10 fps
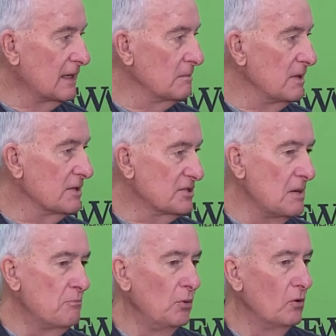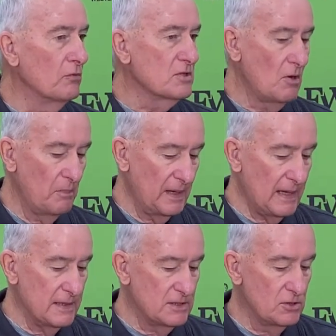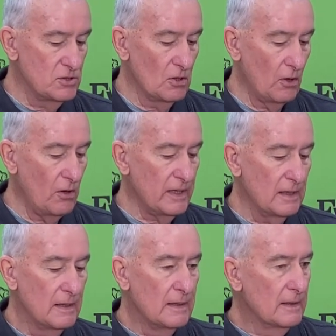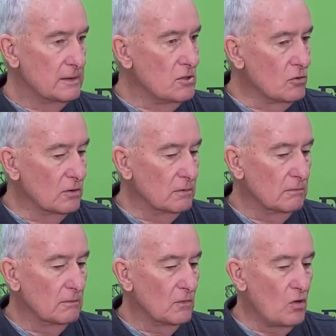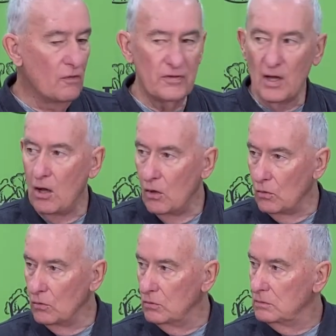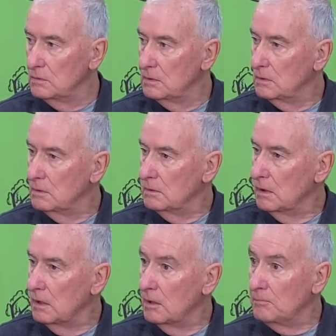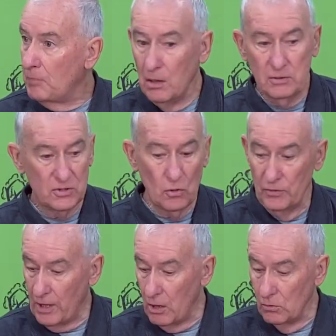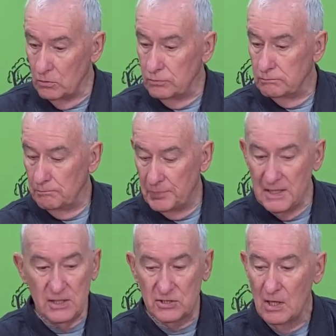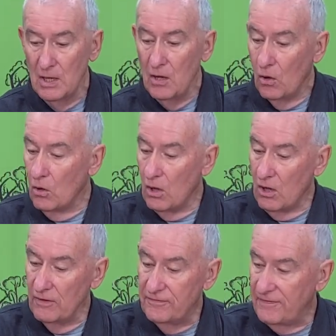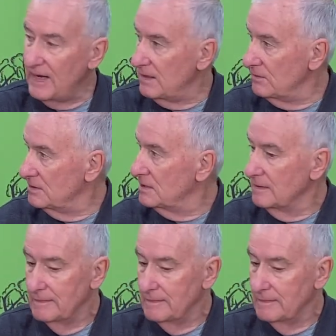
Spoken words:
can be as simple or as complicated as you like. You can cover the whole box or the whole piece, or I found